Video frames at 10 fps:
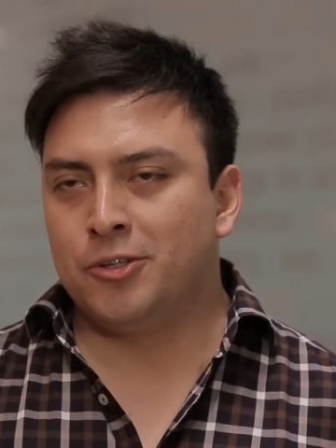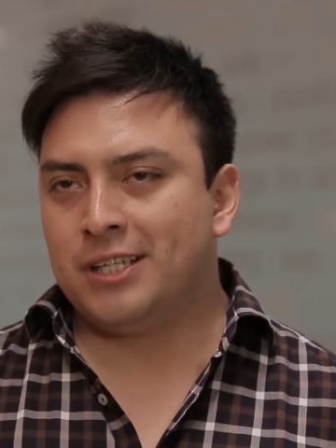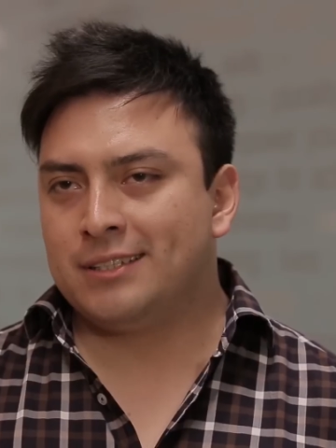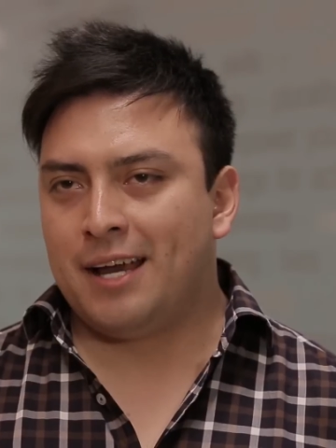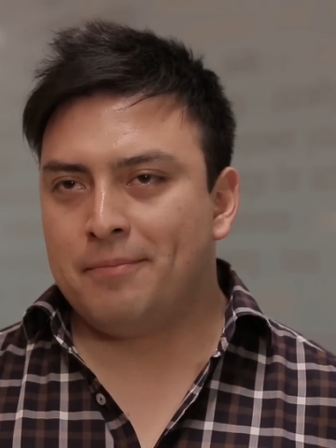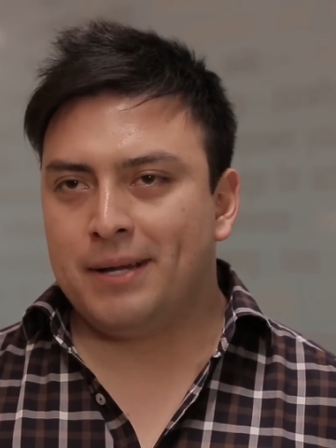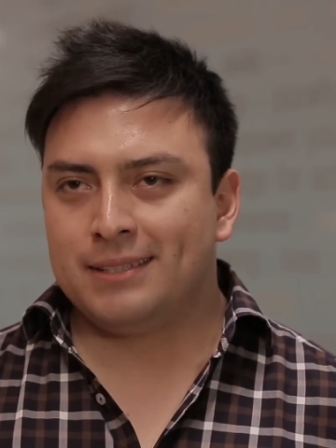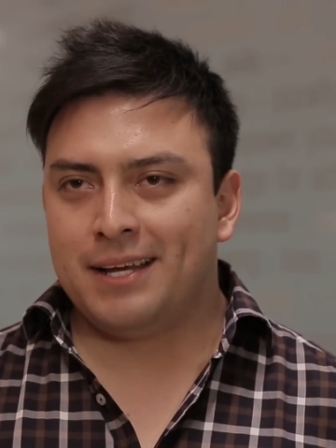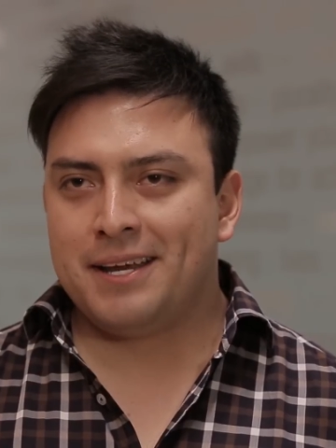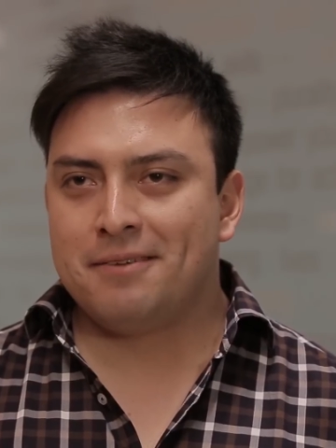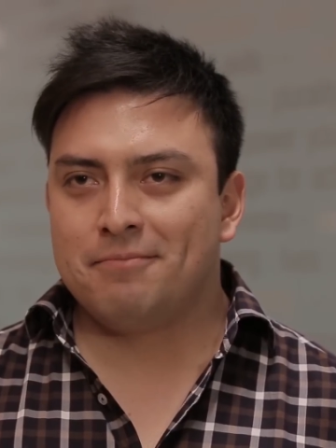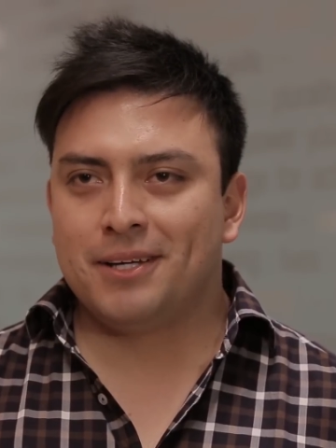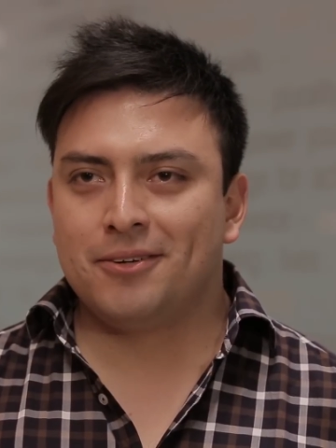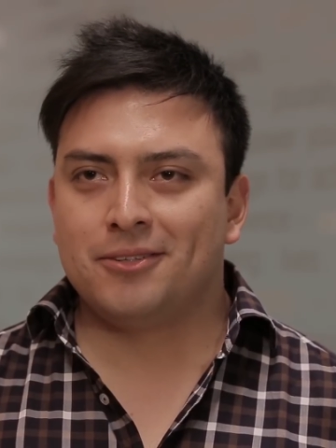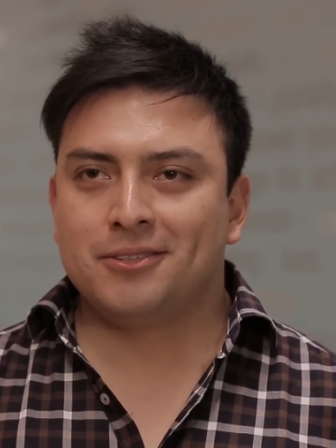much as happy as I am,
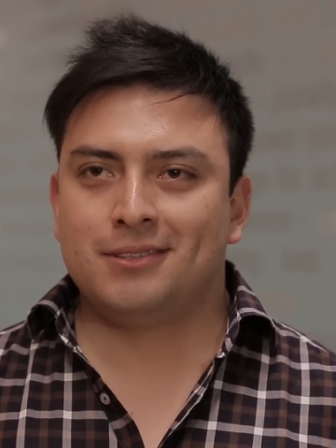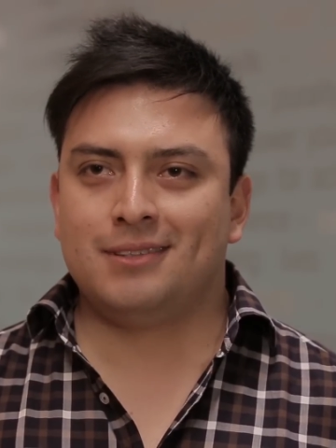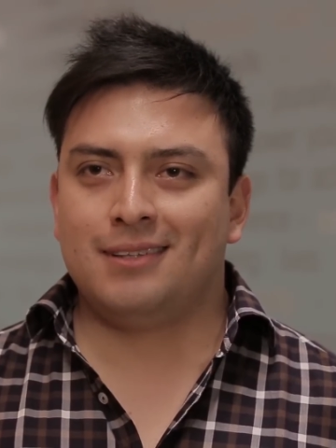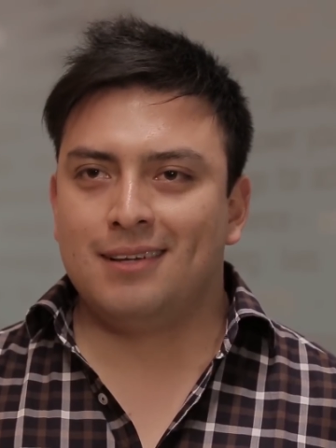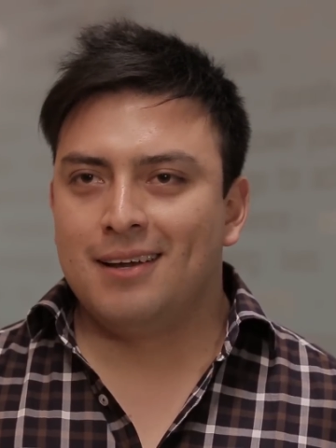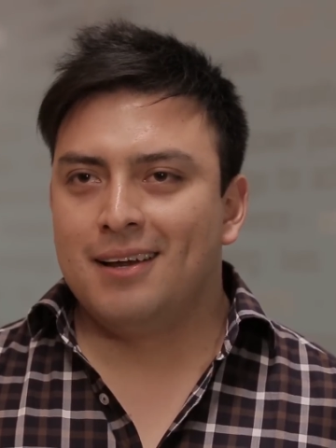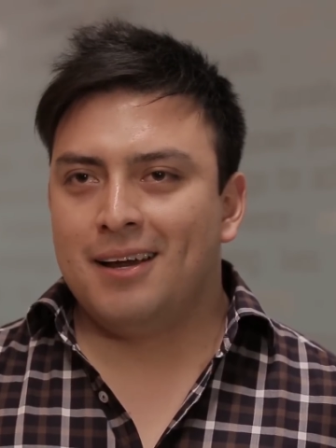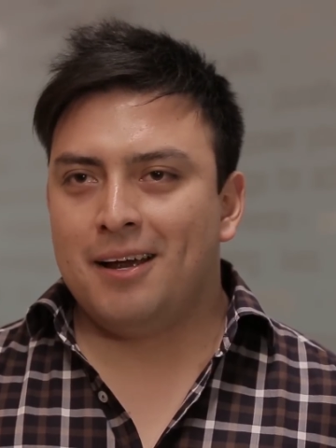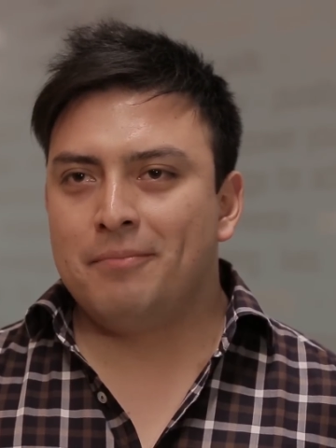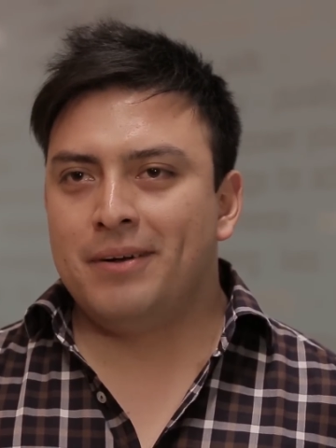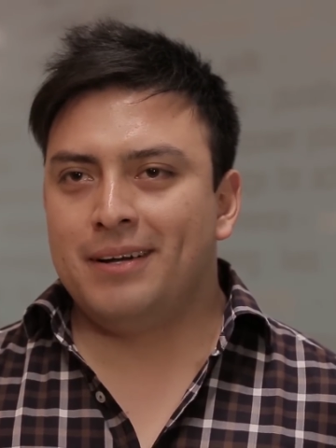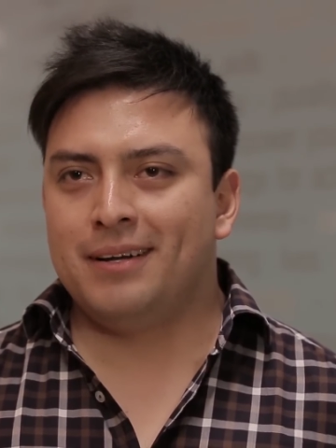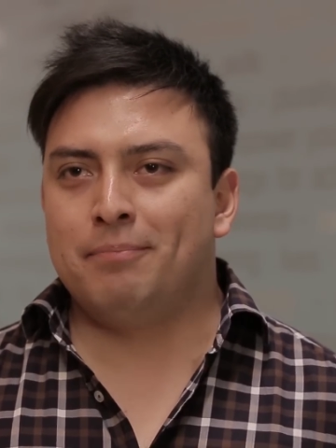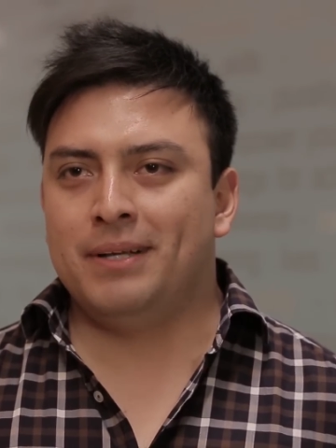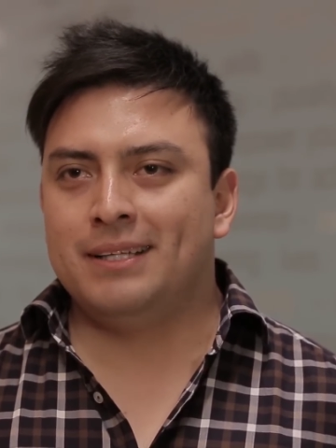because I'm
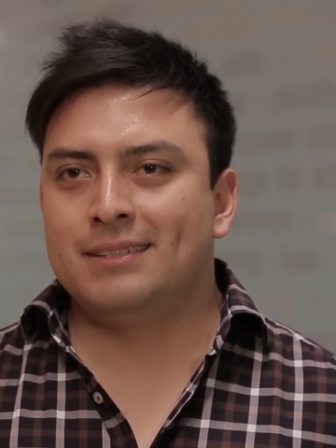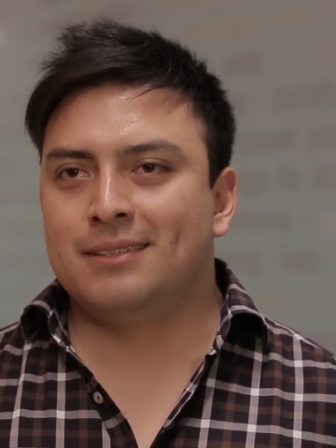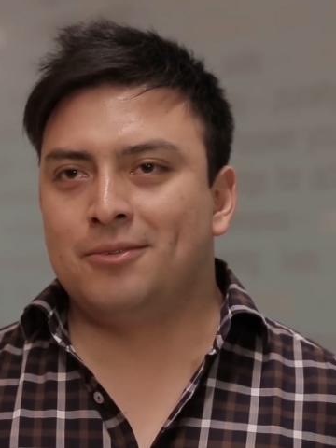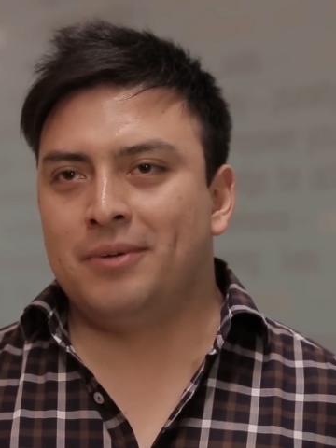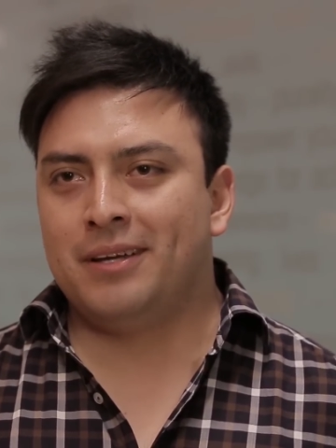very pleased to be